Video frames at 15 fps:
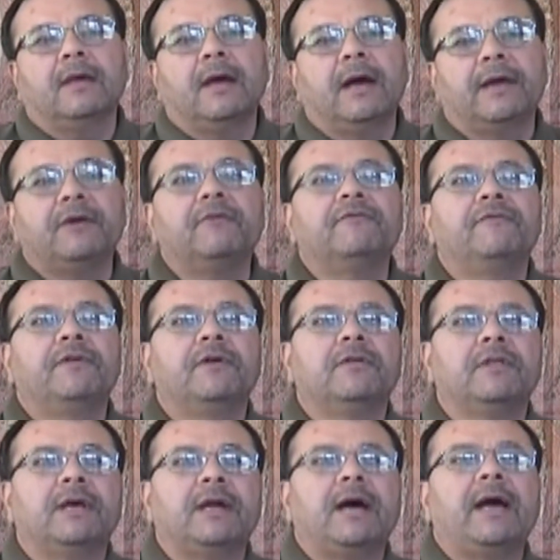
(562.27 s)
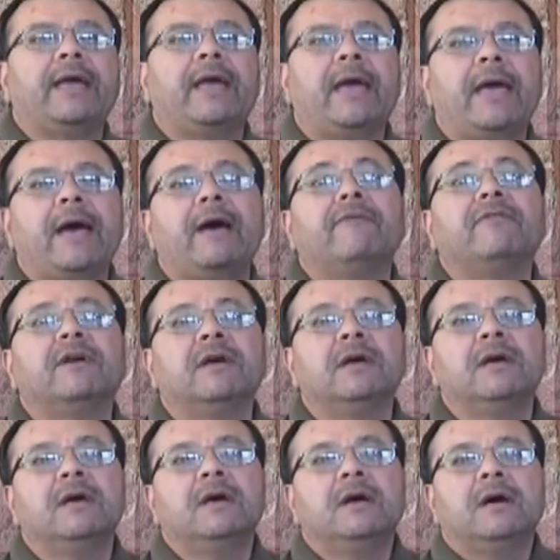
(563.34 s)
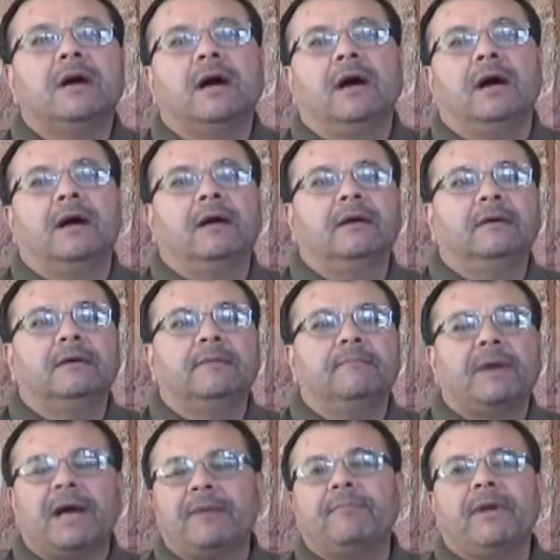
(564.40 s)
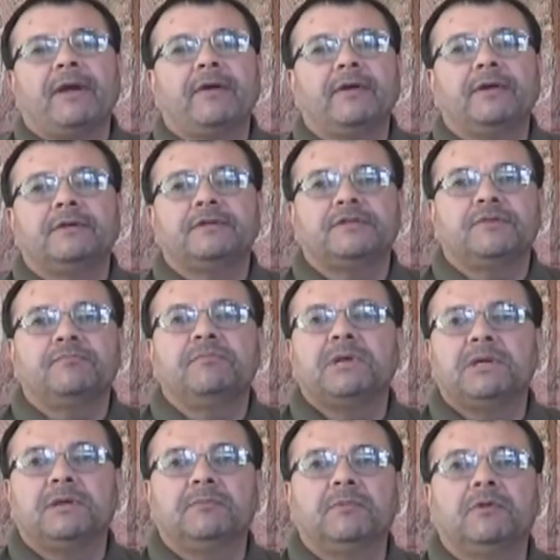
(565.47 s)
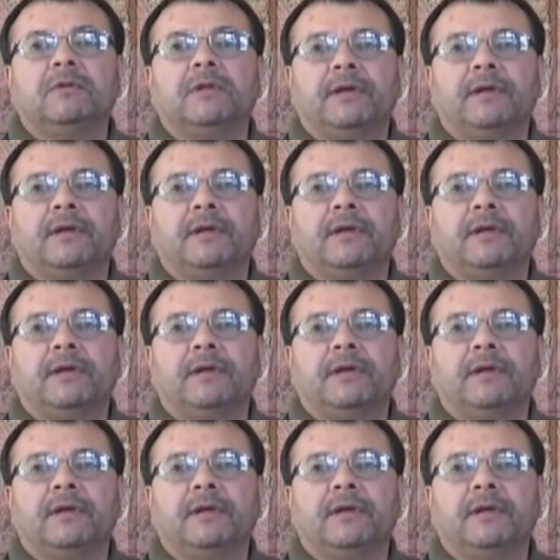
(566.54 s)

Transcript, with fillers: I don't feel that I have uh, my barriers are minimal.